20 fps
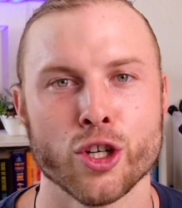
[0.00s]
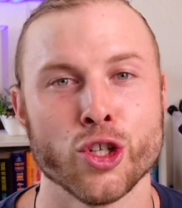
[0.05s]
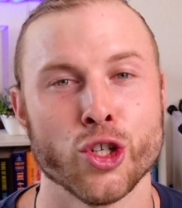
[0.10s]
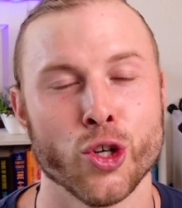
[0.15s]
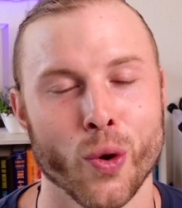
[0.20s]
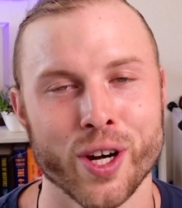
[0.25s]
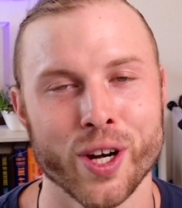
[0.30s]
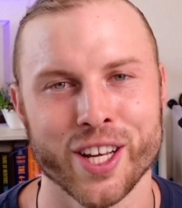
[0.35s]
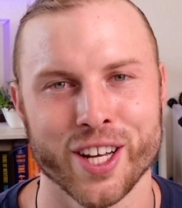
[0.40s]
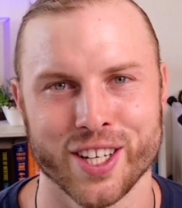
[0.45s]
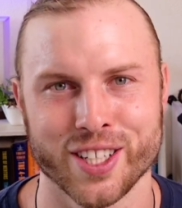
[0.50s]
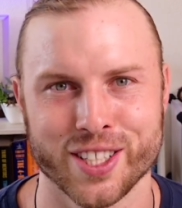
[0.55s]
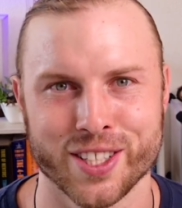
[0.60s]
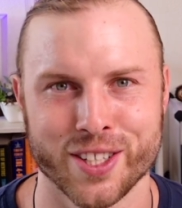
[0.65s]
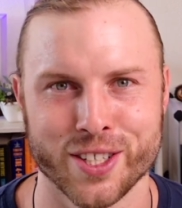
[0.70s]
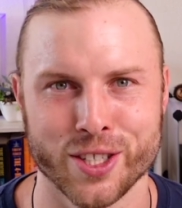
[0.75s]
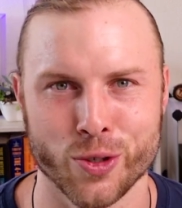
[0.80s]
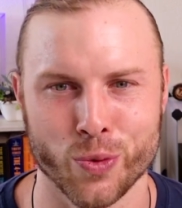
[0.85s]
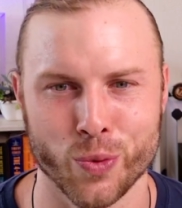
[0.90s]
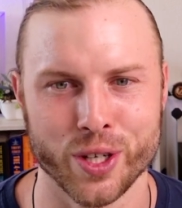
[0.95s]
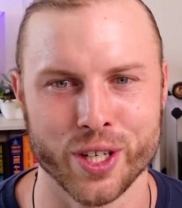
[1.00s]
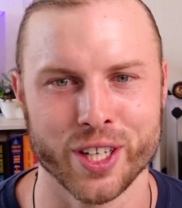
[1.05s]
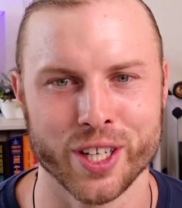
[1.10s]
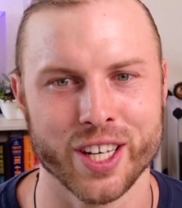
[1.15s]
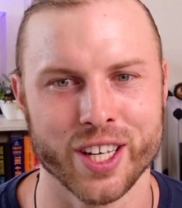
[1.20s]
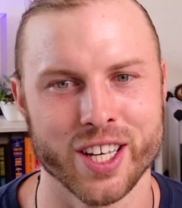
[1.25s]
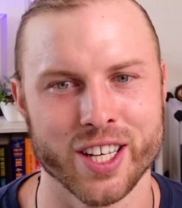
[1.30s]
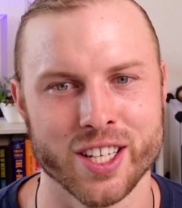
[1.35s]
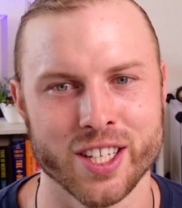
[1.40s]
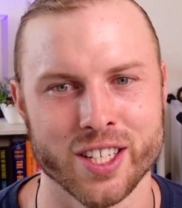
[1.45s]
Joining us this
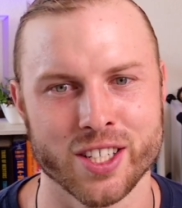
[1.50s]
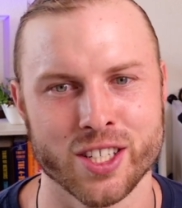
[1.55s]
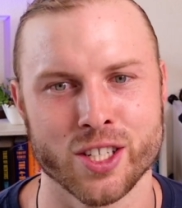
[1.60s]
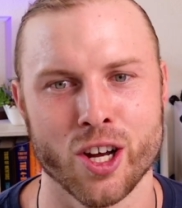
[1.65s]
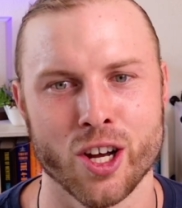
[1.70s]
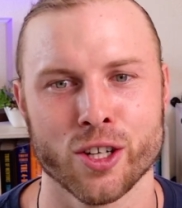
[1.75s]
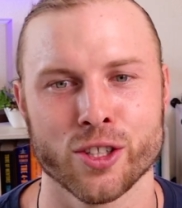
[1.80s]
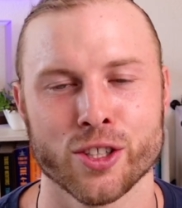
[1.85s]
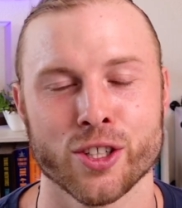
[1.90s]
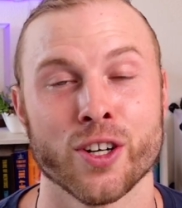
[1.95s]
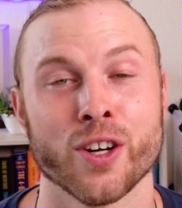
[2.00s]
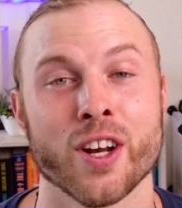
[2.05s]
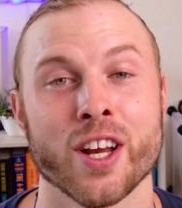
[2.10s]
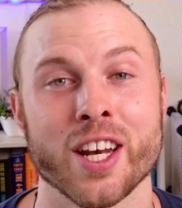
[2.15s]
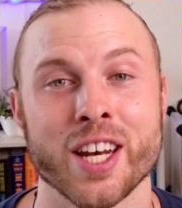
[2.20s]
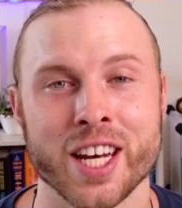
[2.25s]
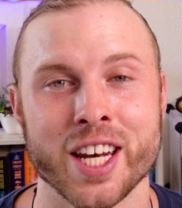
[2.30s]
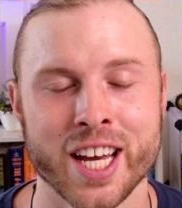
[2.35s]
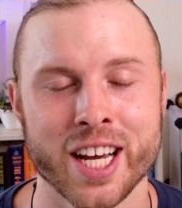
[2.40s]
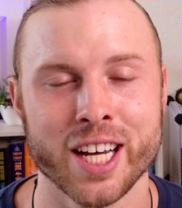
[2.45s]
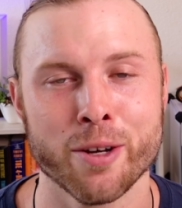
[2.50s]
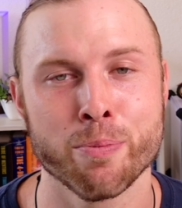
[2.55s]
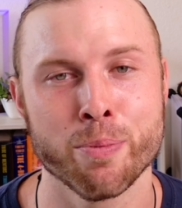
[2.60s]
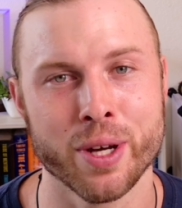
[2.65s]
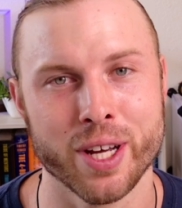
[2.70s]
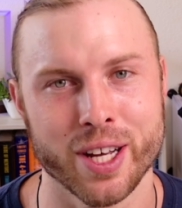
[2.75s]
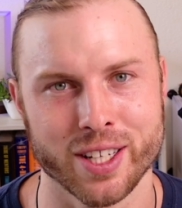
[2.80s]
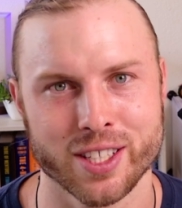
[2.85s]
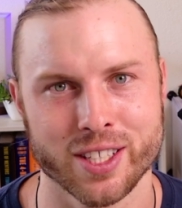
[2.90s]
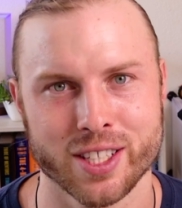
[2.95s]
week is Dr. Nick
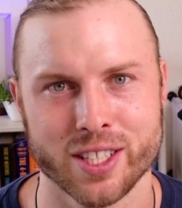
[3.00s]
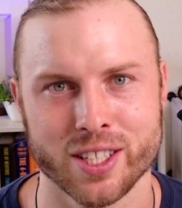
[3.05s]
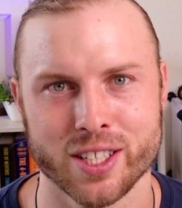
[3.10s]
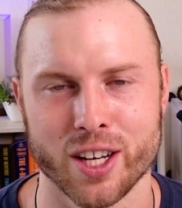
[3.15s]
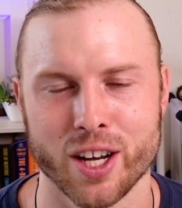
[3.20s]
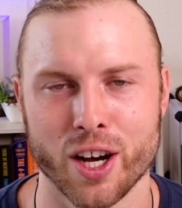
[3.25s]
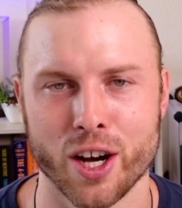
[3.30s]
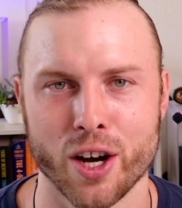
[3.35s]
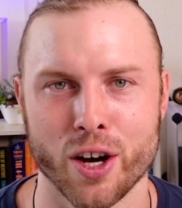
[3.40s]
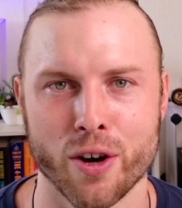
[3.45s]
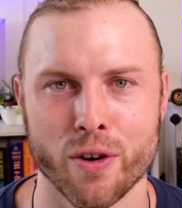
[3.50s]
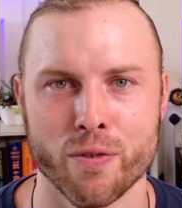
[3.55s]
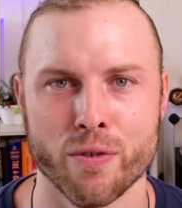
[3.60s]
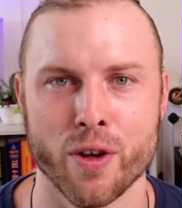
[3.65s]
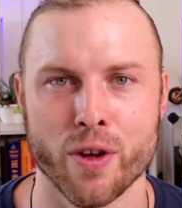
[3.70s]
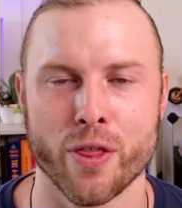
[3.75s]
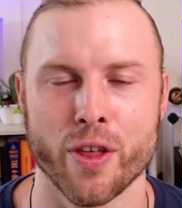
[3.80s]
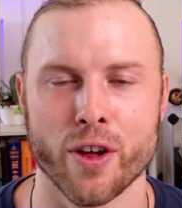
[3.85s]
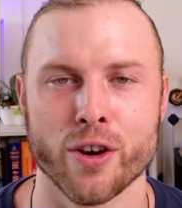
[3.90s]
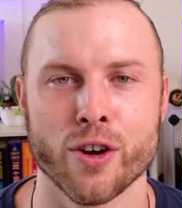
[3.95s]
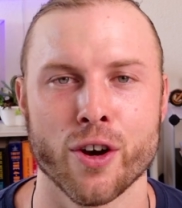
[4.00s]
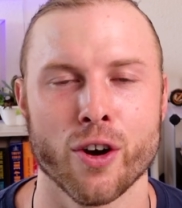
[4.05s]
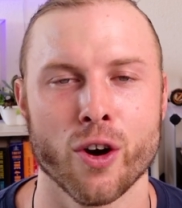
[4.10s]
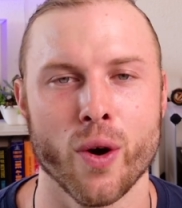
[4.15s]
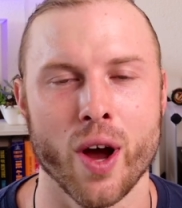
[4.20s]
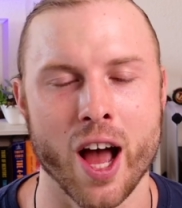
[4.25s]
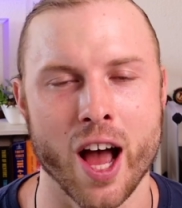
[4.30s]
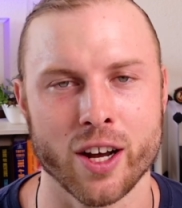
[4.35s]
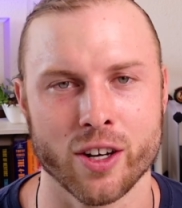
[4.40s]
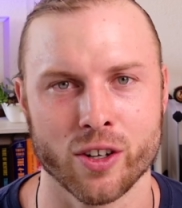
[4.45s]
Bitz of the
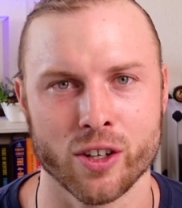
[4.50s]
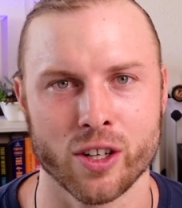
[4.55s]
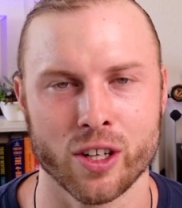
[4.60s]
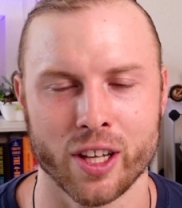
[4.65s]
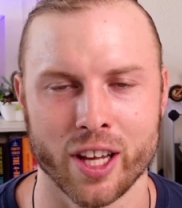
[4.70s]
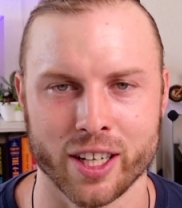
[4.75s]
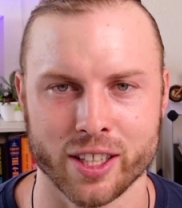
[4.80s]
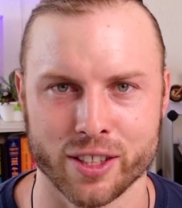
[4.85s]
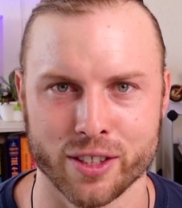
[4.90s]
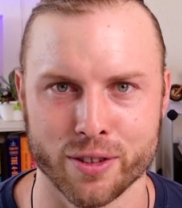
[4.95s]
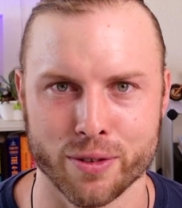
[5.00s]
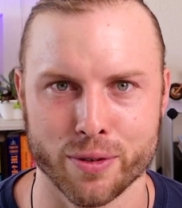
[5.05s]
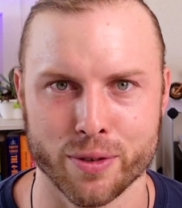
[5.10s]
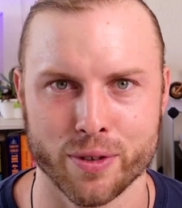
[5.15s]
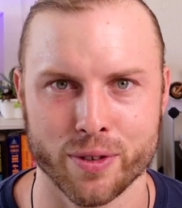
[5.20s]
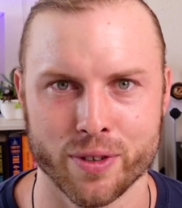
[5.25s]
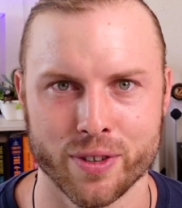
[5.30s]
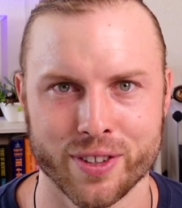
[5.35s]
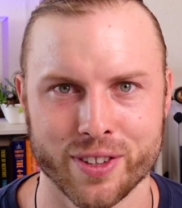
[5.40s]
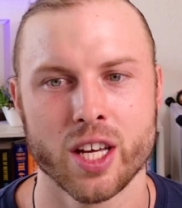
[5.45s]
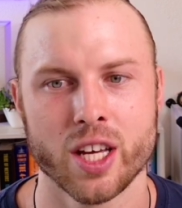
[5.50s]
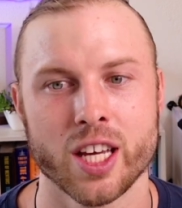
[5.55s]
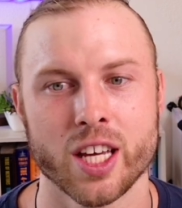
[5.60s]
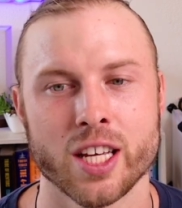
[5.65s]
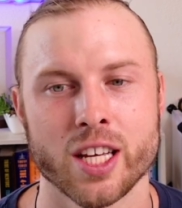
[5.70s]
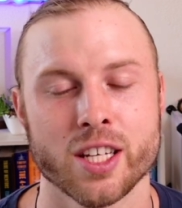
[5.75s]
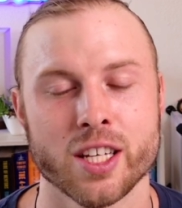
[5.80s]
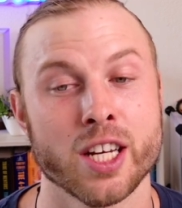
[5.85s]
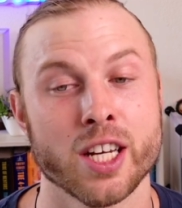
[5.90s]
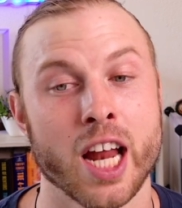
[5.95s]
Neurohacker Collective.
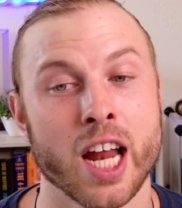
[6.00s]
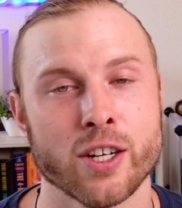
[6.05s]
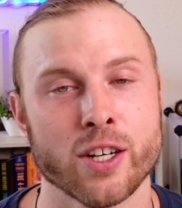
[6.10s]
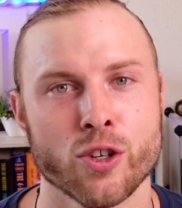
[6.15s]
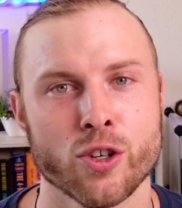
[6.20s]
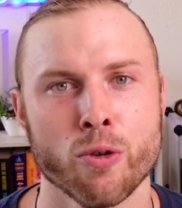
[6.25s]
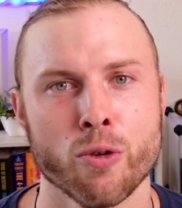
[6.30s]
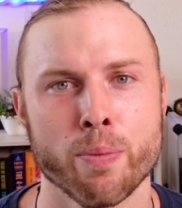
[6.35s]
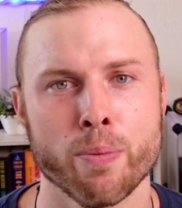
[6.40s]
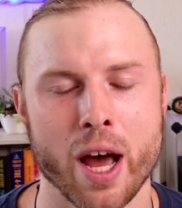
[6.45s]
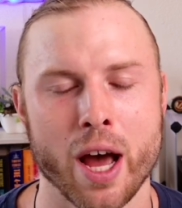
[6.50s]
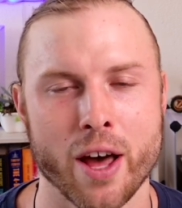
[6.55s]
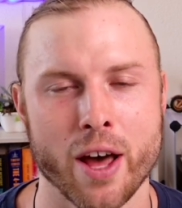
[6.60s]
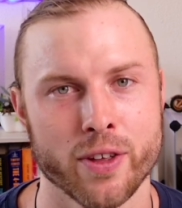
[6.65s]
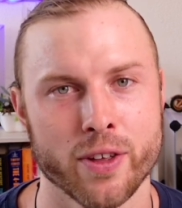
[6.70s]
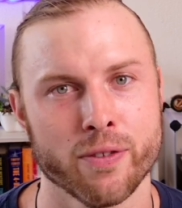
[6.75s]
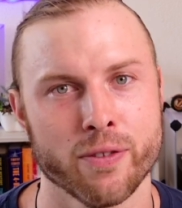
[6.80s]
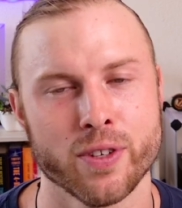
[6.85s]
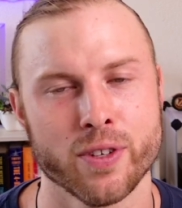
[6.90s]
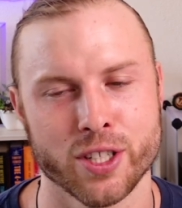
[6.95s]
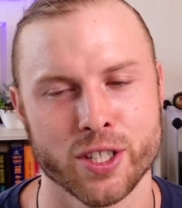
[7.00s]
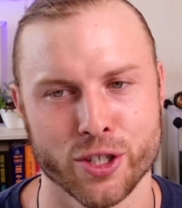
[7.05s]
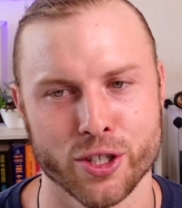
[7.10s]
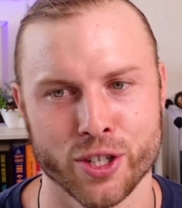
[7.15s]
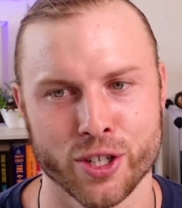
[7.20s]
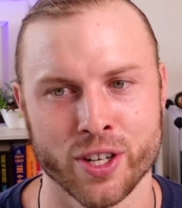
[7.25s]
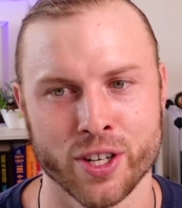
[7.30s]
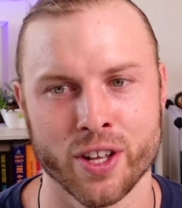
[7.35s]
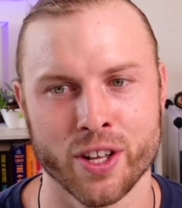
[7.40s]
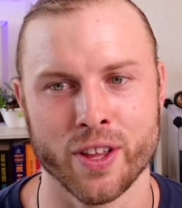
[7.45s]
He's a naturopathic
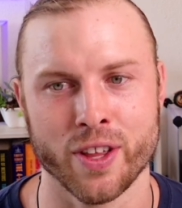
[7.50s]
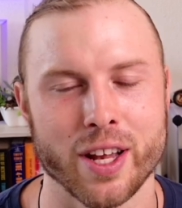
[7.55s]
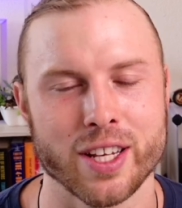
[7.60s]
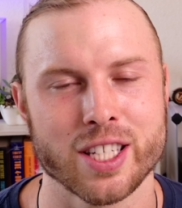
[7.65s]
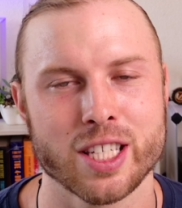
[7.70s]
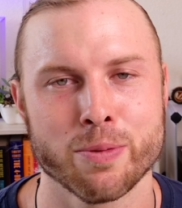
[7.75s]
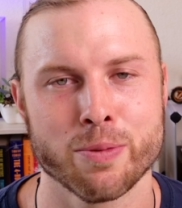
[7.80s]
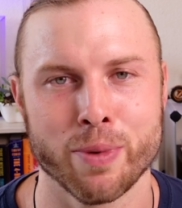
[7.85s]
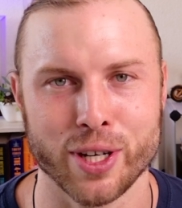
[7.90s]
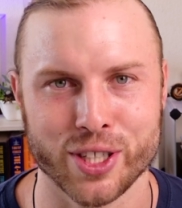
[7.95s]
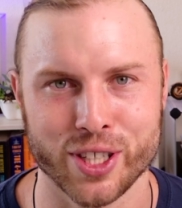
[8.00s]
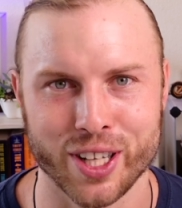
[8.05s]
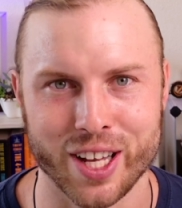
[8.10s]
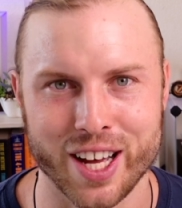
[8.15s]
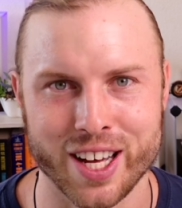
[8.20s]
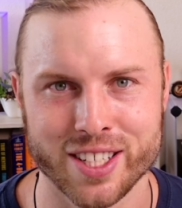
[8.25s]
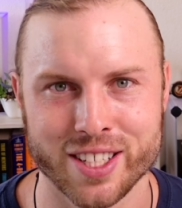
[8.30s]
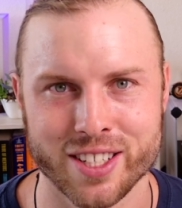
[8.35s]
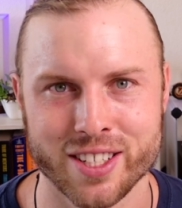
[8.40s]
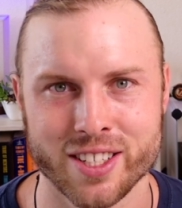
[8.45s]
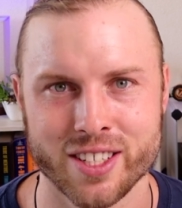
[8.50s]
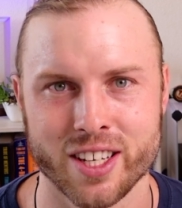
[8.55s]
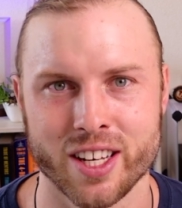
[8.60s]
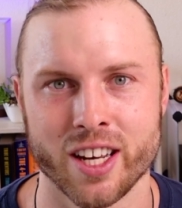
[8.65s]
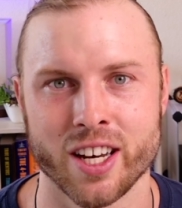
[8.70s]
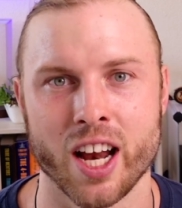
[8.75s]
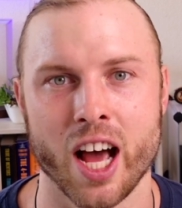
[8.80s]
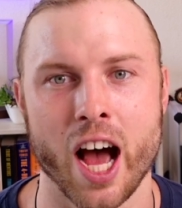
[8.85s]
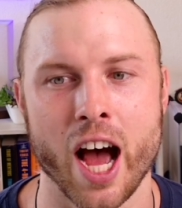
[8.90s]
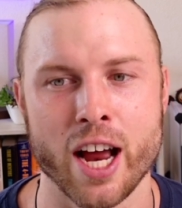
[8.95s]
physician that specializes
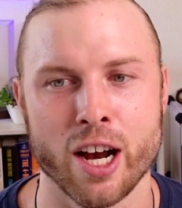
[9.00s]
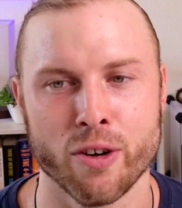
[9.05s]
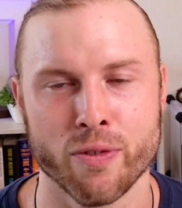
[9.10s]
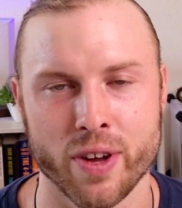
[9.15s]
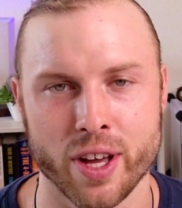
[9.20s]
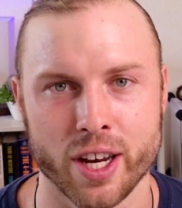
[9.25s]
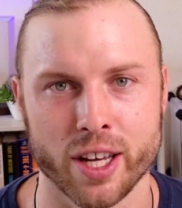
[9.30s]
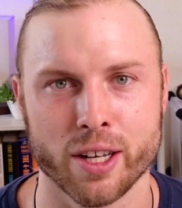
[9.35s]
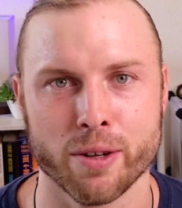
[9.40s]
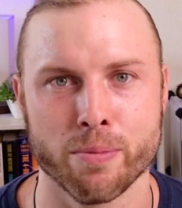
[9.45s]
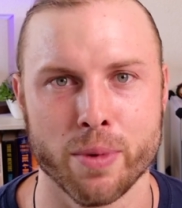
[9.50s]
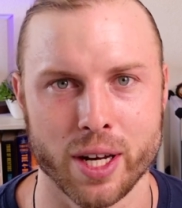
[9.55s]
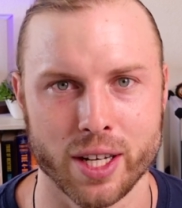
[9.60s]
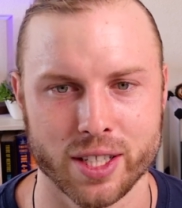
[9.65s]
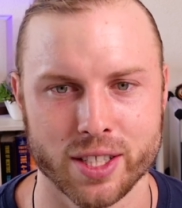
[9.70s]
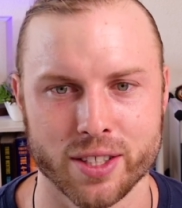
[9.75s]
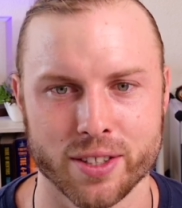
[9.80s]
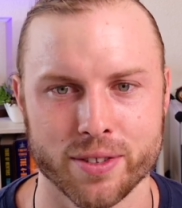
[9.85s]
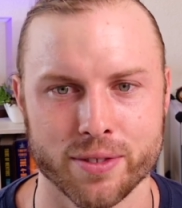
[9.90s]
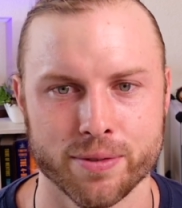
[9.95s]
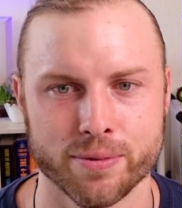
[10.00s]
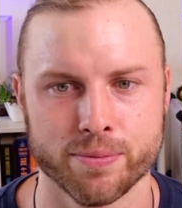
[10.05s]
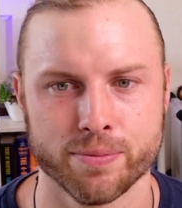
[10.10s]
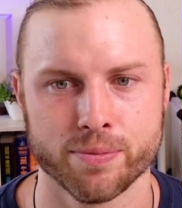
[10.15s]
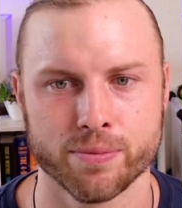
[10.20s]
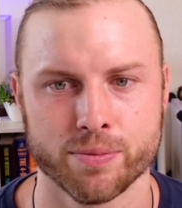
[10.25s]
in Ayurvedic medicine.